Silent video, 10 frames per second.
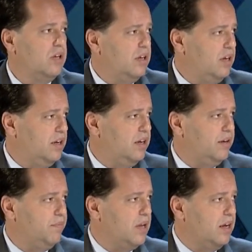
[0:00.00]

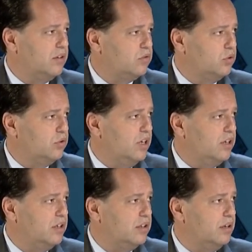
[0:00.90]

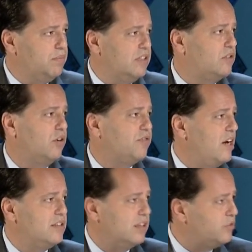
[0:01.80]
the Ministry of
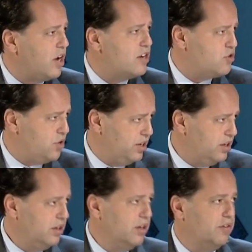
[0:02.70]
Finance, the Treasury,
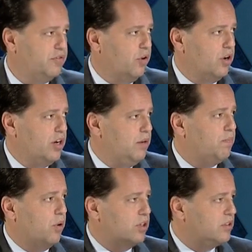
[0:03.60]
for
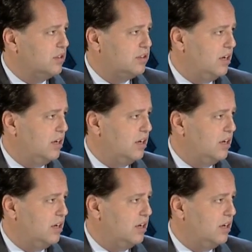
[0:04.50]
important